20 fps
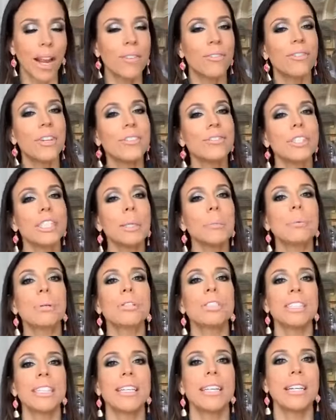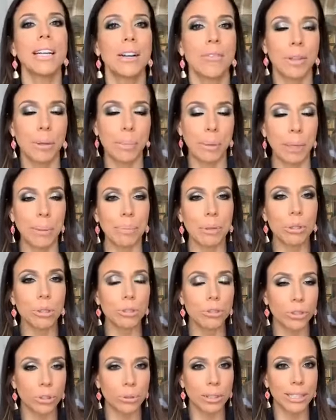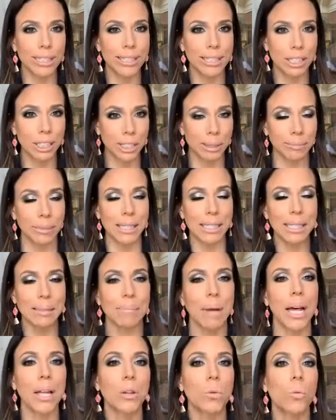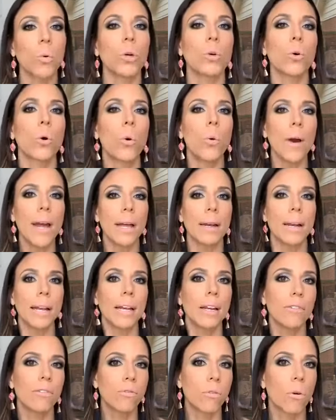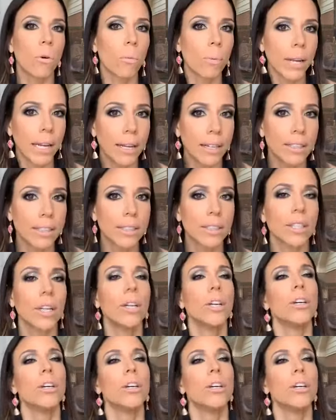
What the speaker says: 50% of the people who join the gym this month will quit in 4 weeks.